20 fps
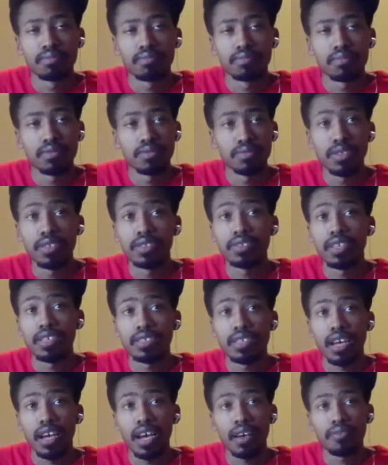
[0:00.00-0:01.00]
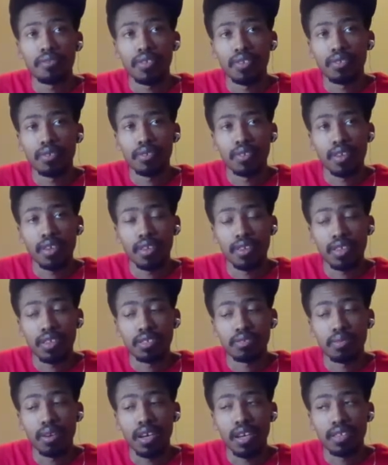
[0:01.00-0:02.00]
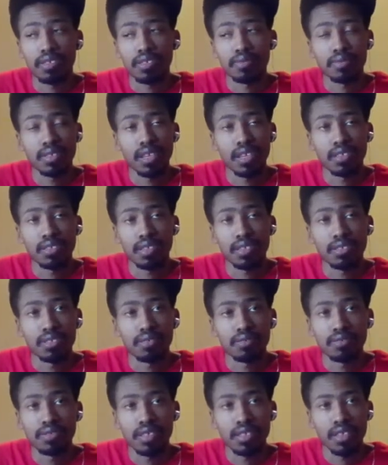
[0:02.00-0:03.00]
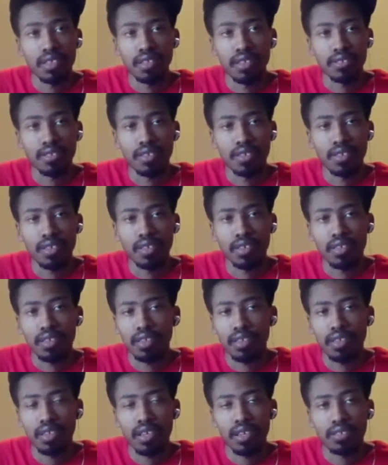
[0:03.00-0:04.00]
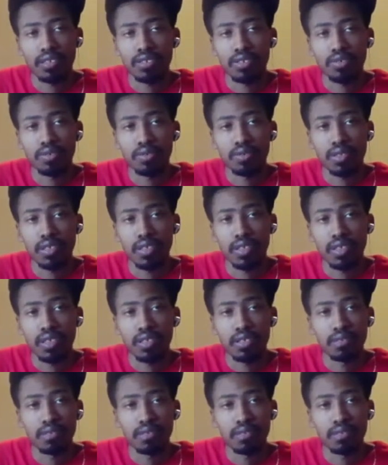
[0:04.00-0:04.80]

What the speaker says: at least that's how I feel. Like that's why sometimes I don't say anything. I just hold it in,